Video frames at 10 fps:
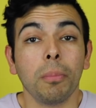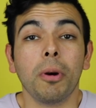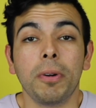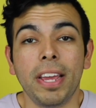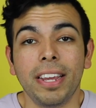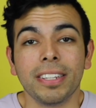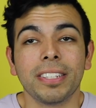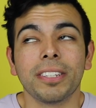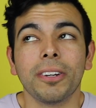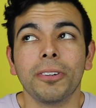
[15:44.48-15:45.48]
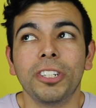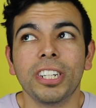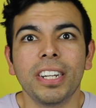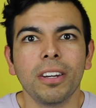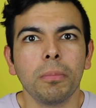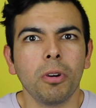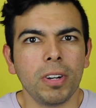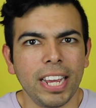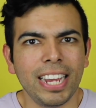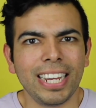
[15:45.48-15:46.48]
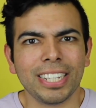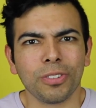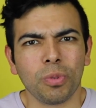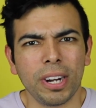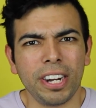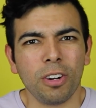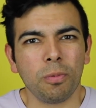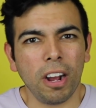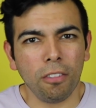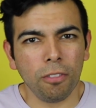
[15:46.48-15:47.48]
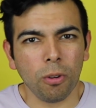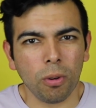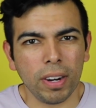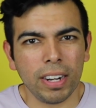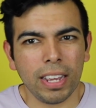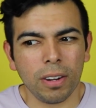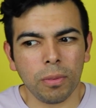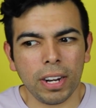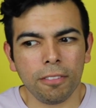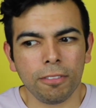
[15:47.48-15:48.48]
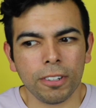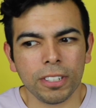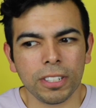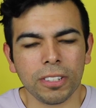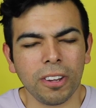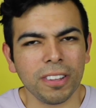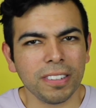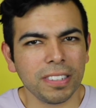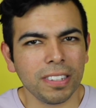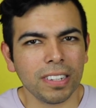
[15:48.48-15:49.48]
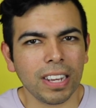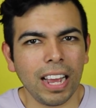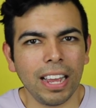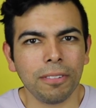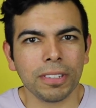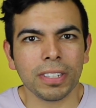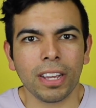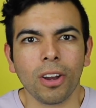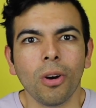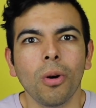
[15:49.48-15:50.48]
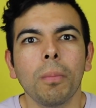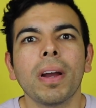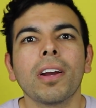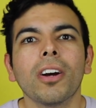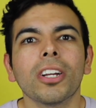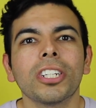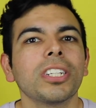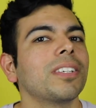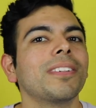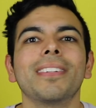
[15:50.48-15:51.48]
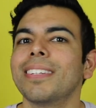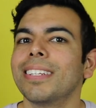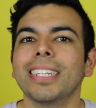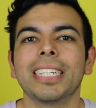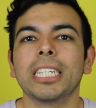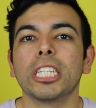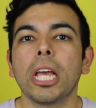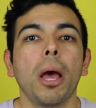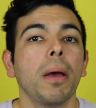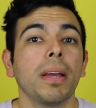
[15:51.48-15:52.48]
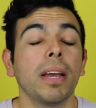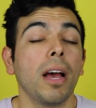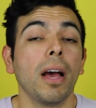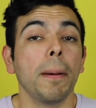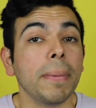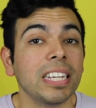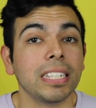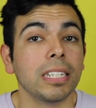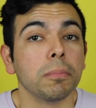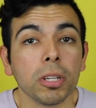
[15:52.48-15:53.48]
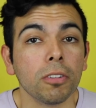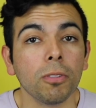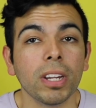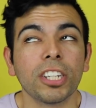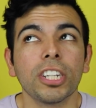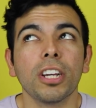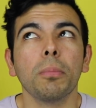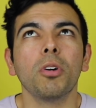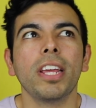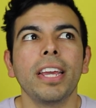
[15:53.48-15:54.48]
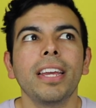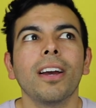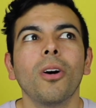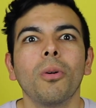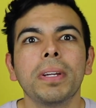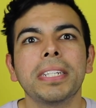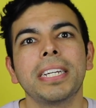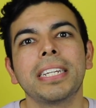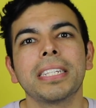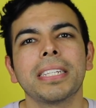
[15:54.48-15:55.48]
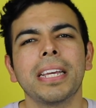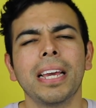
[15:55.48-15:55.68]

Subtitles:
Monáe. So Janelle Monáe is wearing Ralph Lauren, and when I first saw this look, I was like, oh my gosh, this is amazing and beautiful. Like, Janelle Monáe always takes